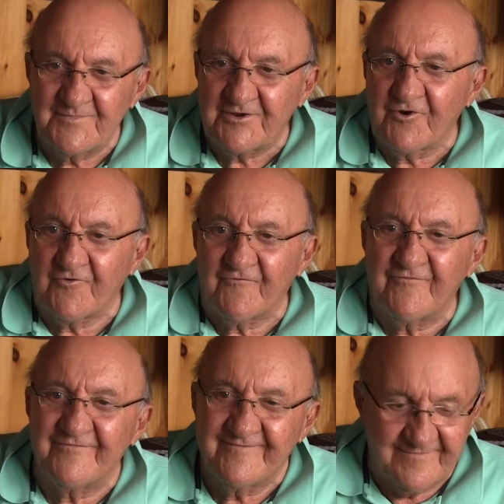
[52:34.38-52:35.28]
the curve.
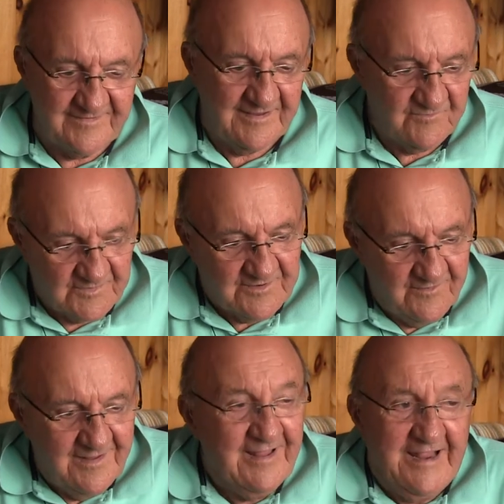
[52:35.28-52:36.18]
But
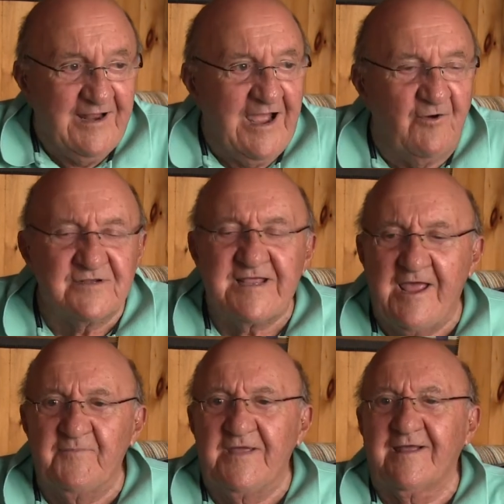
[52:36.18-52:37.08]
so, anyhow, I was
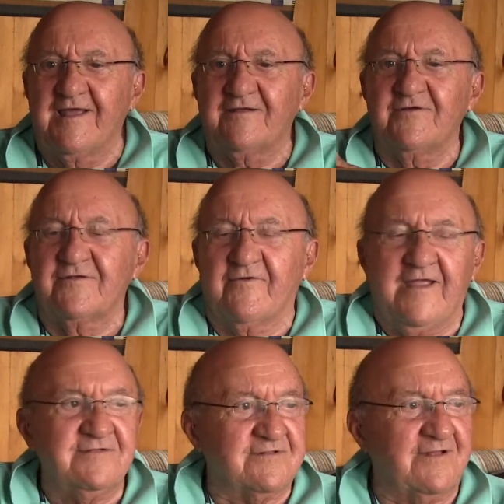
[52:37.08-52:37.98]
happy. I got good
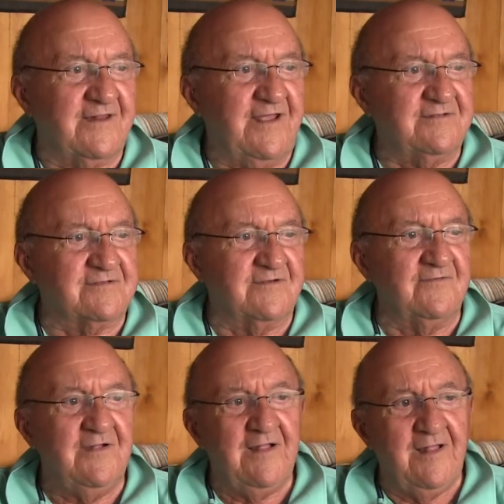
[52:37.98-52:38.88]
grades and all that,
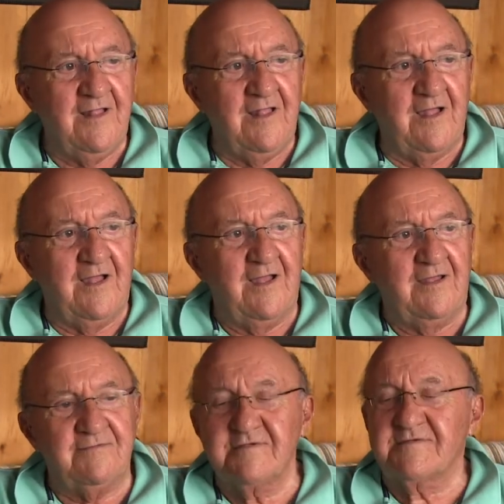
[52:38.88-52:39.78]
so
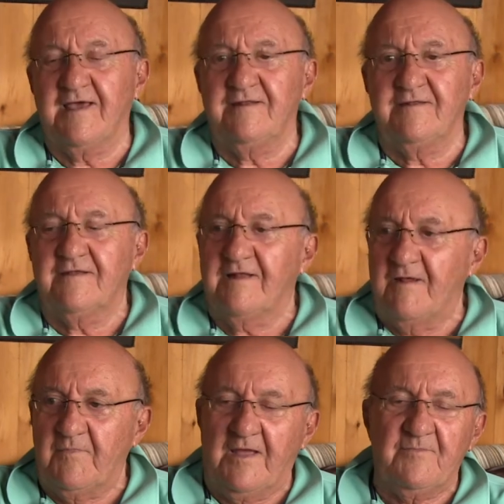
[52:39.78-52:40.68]
I decided that
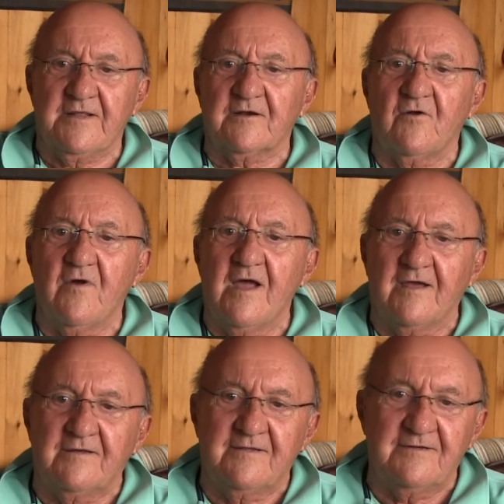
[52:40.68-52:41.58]
I, I better go
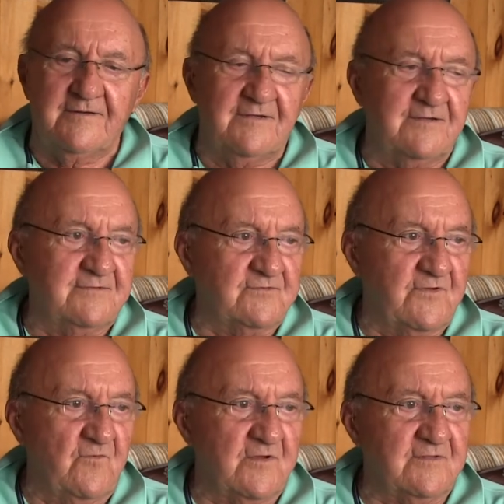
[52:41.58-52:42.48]
on. And uh, so
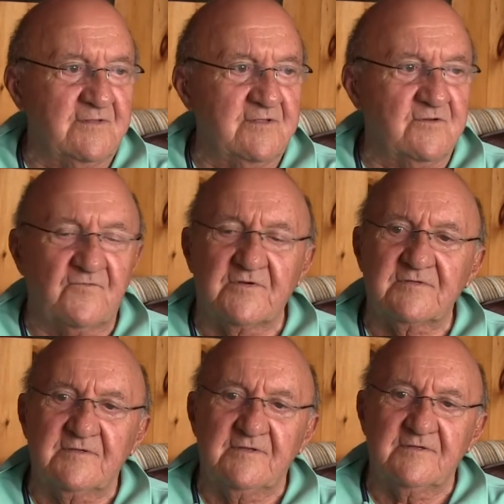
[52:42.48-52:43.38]
I went to the
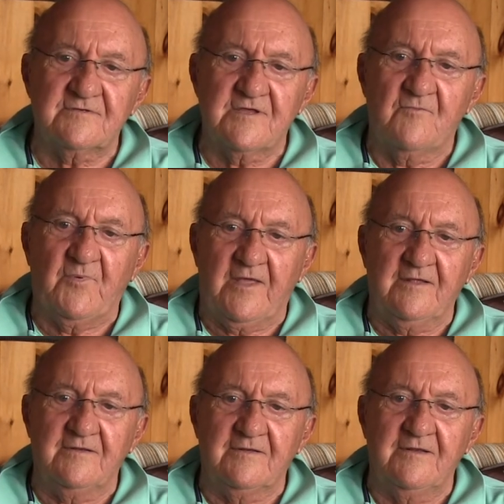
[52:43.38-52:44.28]
university in
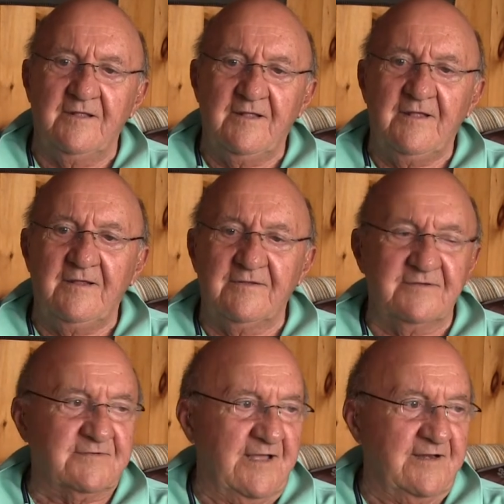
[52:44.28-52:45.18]
Champaign and
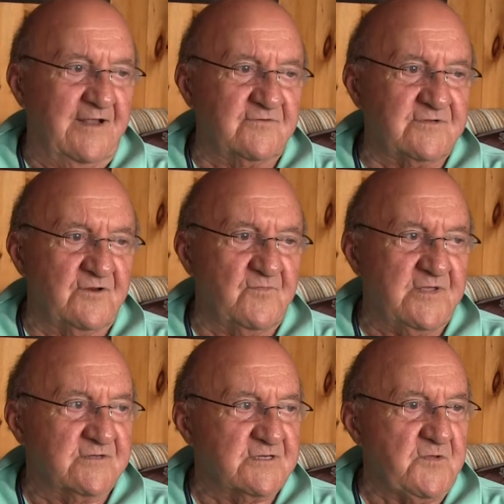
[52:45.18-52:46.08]
decided I was going to
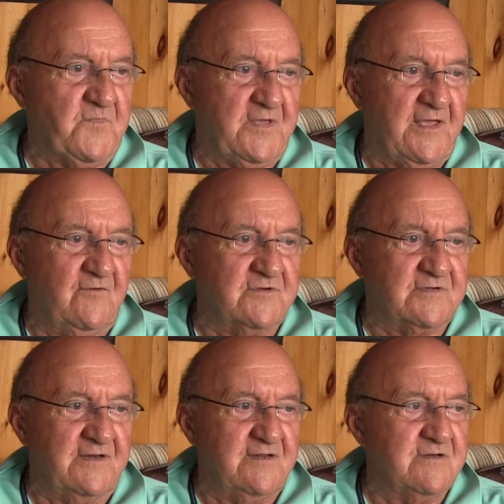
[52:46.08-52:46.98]
be a CPA,
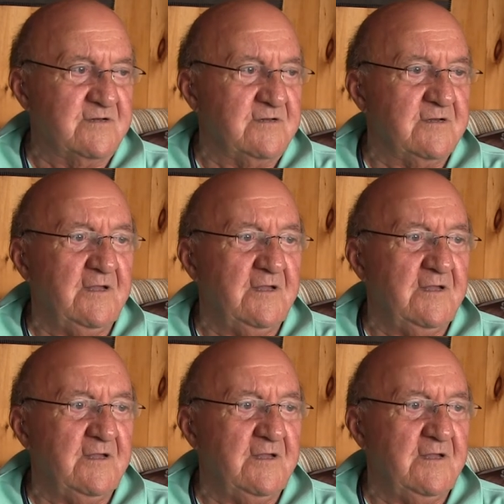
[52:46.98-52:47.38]
which I didn't,